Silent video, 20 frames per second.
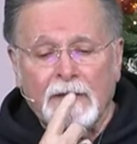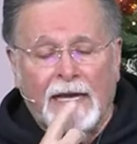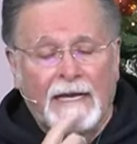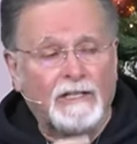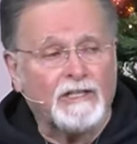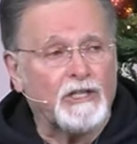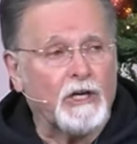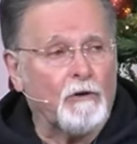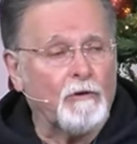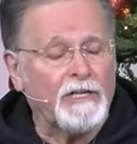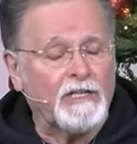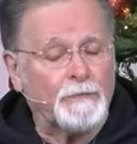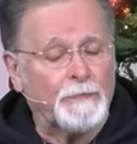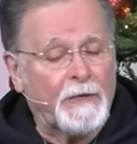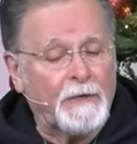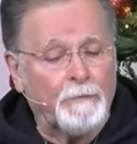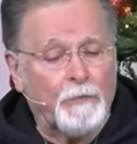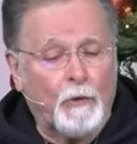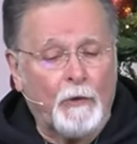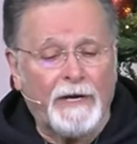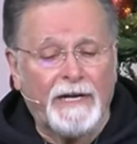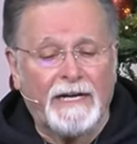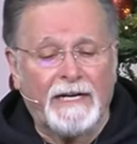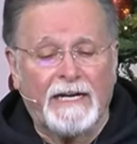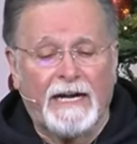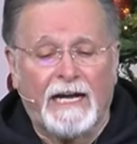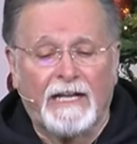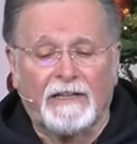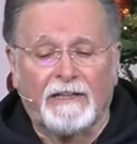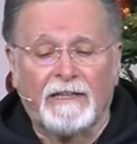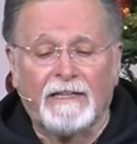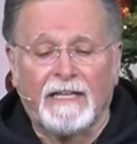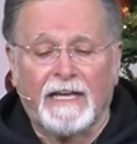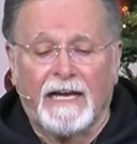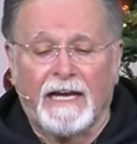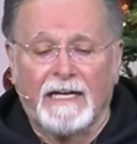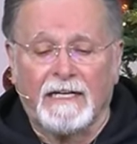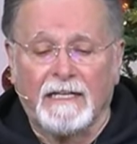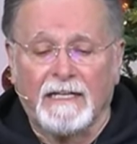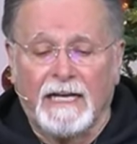And so, he's been pointing out
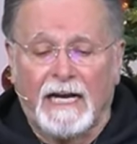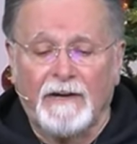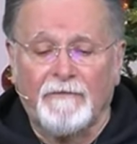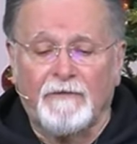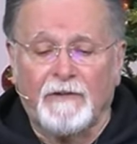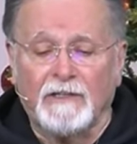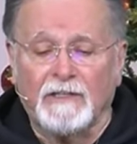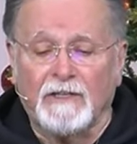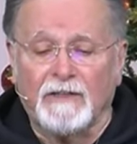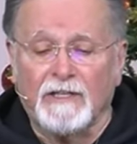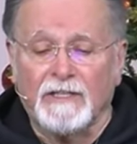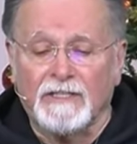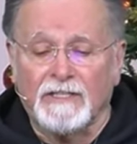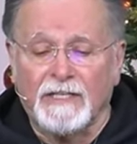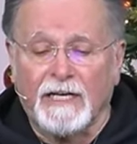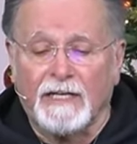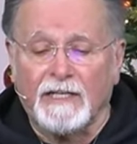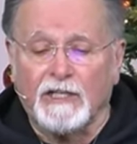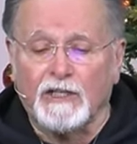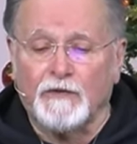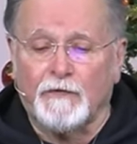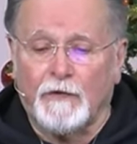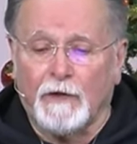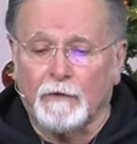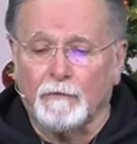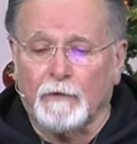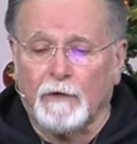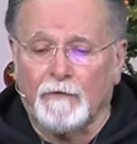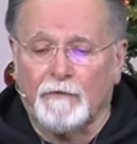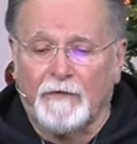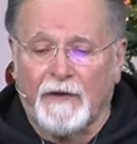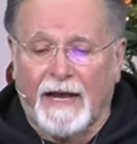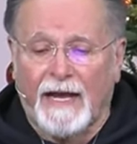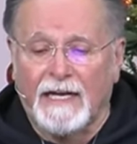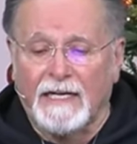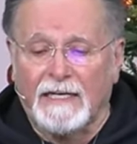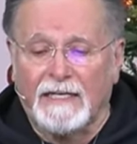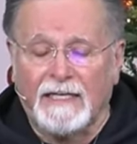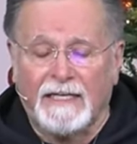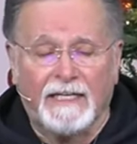that life under the sun is filled with
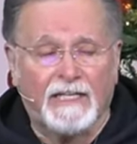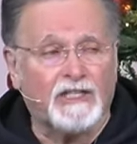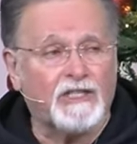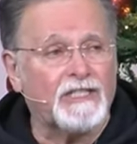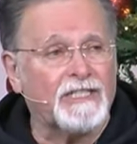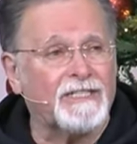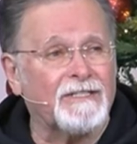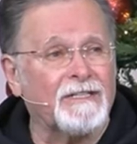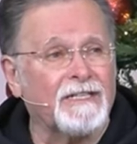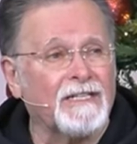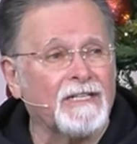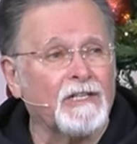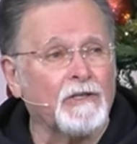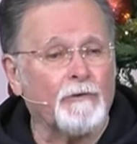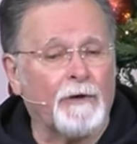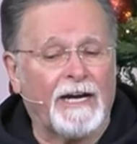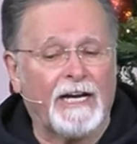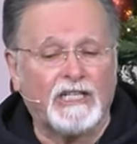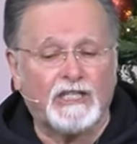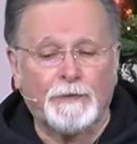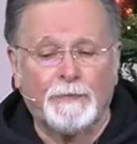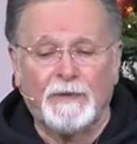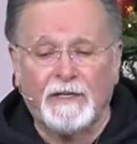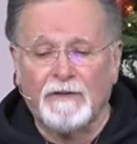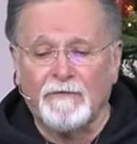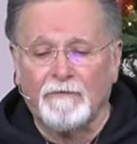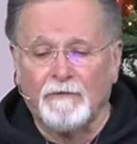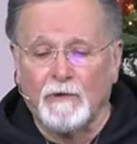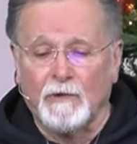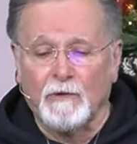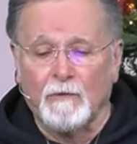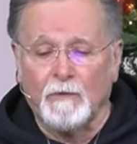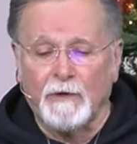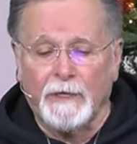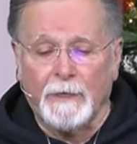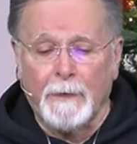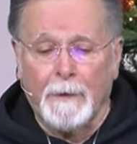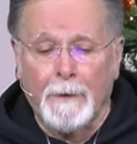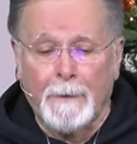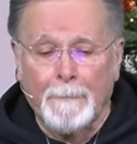vanity, it's grasping for the
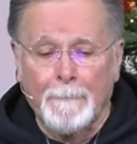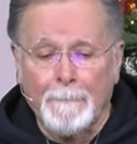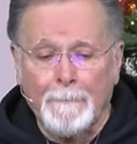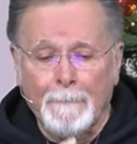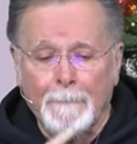wind.